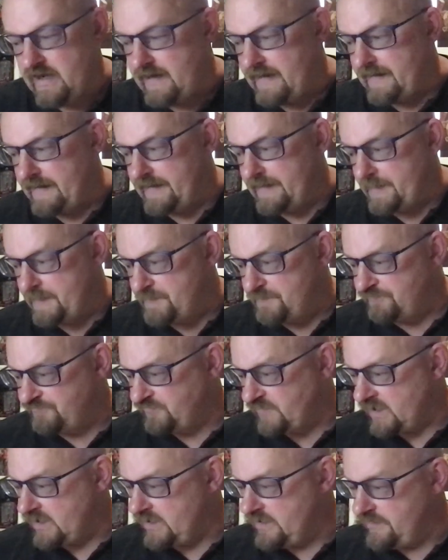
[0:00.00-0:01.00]
Um,
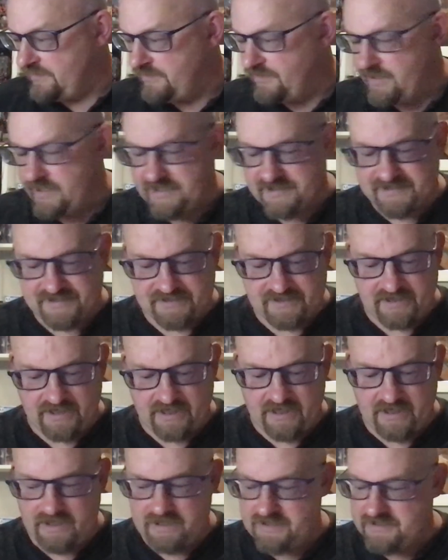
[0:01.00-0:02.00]
this
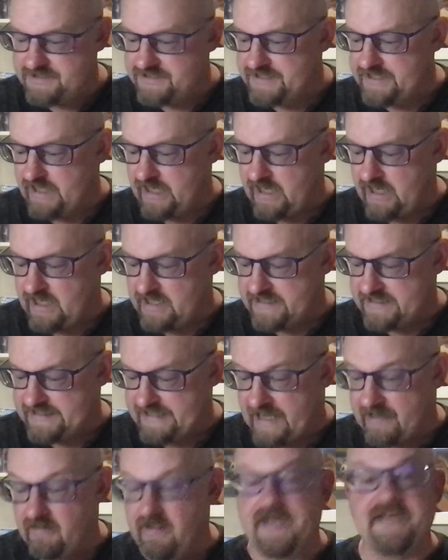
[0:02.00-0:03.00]
is uh,
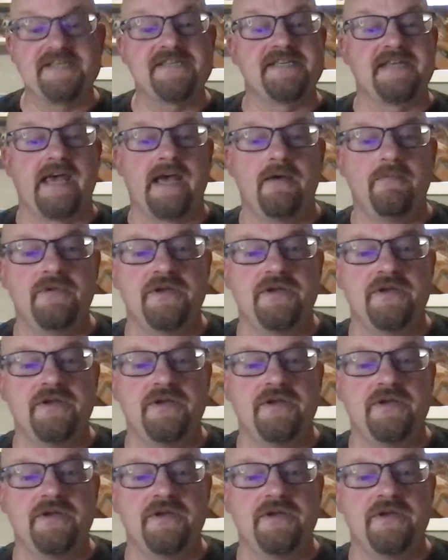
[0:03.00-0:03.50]
Satellite Sam,